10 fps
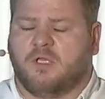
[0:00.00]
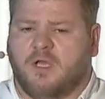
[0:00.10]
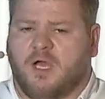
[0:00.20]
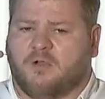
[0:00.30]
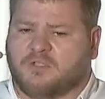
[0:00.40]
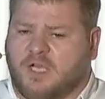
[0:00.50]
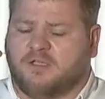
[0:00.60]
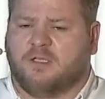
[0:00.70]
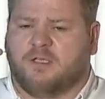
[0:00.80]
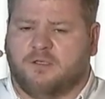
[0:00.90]
outside
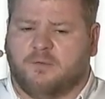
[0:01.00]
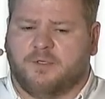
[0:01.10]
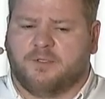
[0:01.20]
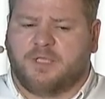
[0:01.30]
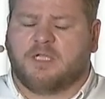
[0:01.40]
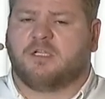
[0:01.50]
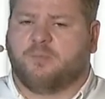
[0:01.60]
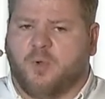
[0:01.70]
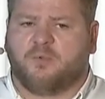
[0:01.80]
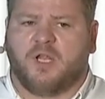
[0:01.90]
the densely
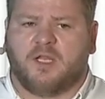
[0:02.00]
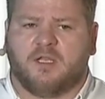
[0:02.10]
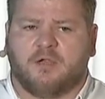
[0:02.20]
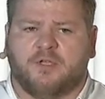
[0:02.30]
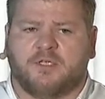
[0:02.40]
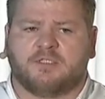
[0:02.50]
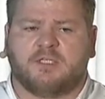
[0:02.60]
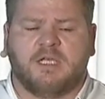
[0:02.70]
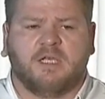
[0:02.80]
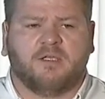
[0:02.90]
populated areas
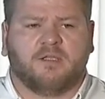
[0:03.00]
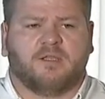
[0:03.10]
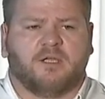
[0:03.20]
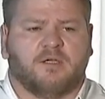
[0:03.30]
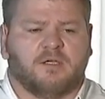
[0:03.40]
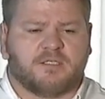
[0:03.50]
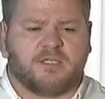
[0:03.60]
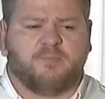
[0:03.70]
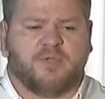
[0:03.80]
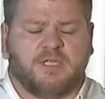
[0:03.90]
that there are
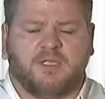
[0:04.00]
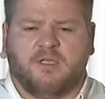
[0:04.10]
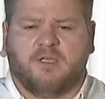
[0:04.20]
simply